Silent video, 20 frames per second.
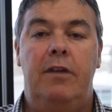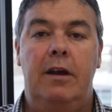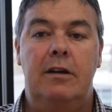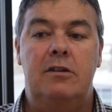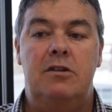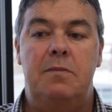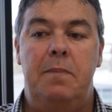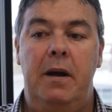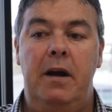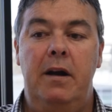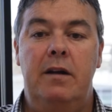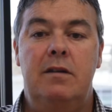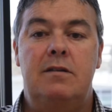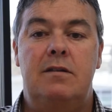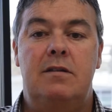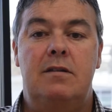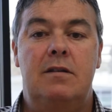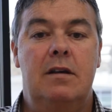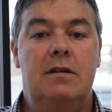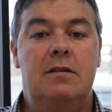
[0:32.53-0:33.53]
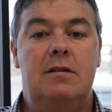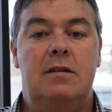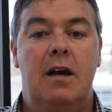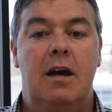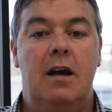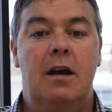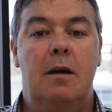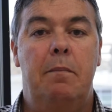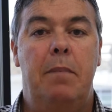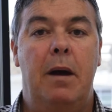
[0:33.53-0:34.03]
The experience that
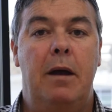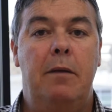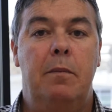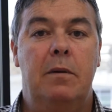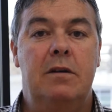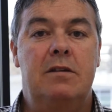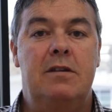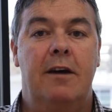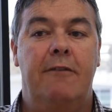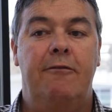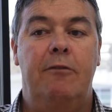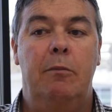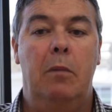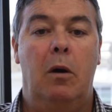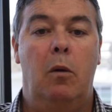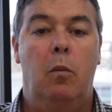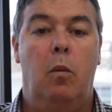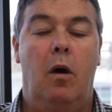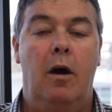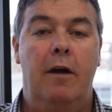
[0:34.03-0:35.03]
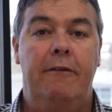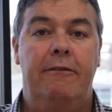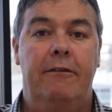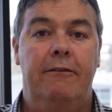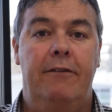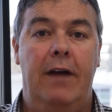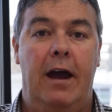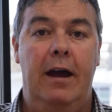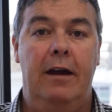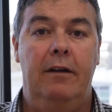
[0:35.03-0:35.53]
both myself and my wife
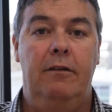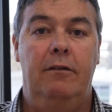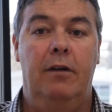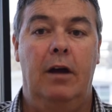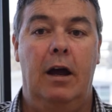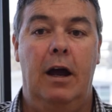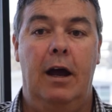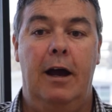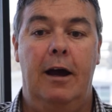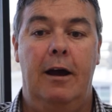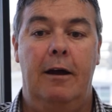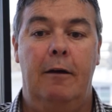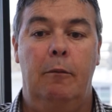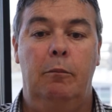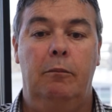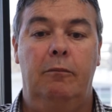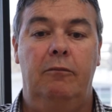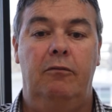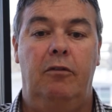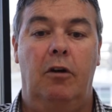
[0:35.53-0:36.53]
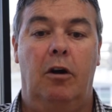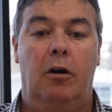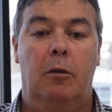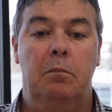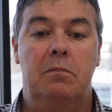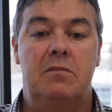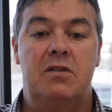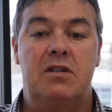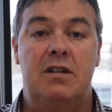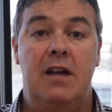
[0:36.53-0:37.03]
have had
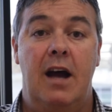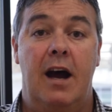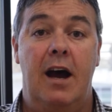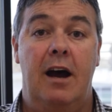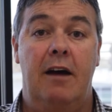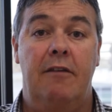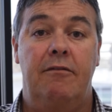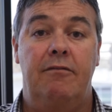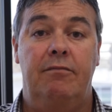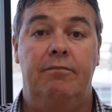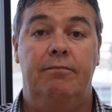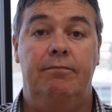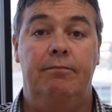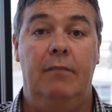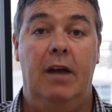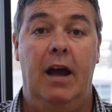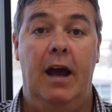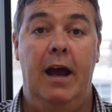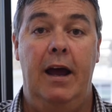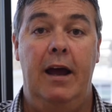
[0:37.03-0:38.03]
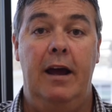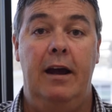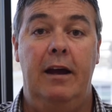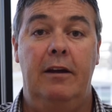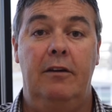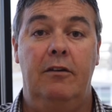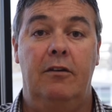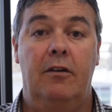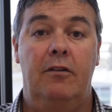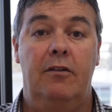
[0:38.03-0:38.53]
from staff
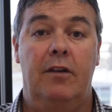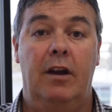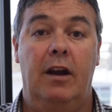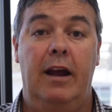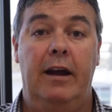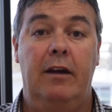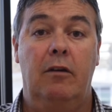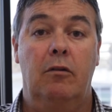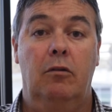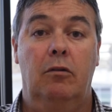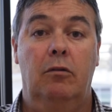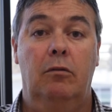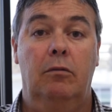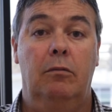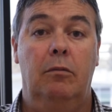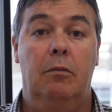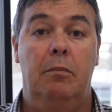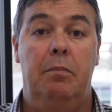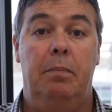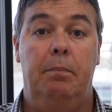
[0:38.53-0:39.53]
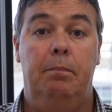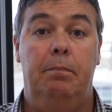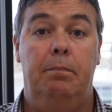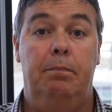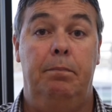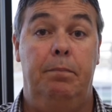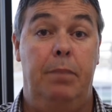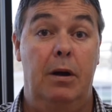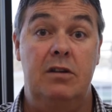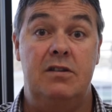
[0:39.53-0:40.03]
and the legal
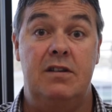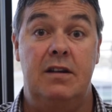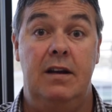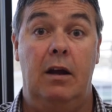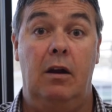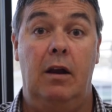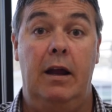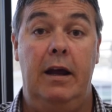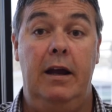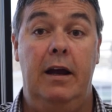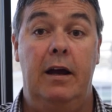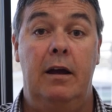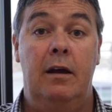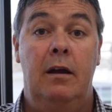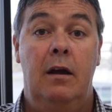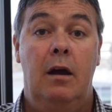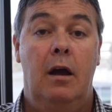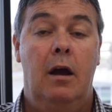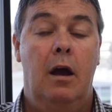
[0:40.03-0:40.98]
personnel here,